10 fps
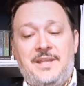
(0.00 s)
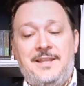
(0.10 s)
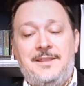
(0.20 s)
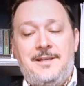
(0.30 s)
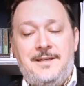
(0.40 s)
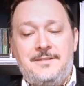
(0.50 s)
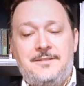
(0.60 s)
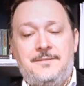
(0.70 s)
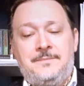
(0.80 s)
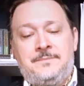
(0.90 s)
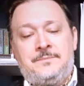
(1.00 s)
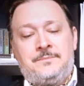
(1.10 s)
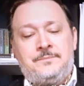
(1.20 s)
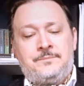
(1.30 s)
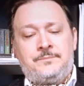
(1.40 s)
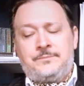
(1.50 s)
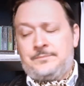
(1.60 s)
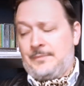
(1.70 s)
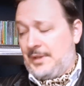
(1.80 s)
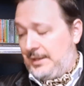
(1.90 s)
And that
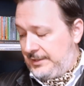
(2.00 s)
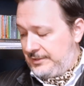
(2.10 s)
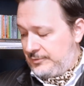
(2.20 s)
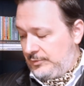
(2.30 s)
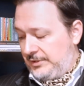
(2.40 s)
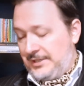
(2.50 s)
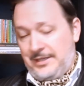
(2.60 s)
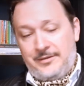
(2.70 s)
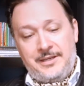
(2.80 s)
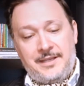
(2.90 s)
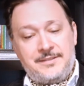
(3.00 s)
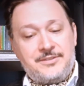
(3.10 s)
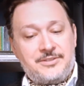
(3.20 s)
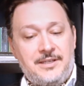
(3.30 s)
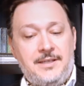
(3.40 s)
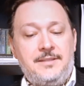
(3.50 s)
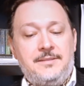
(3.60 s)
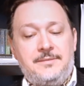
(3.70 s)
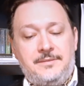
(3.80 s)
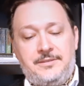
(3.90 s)
is what Gary had to say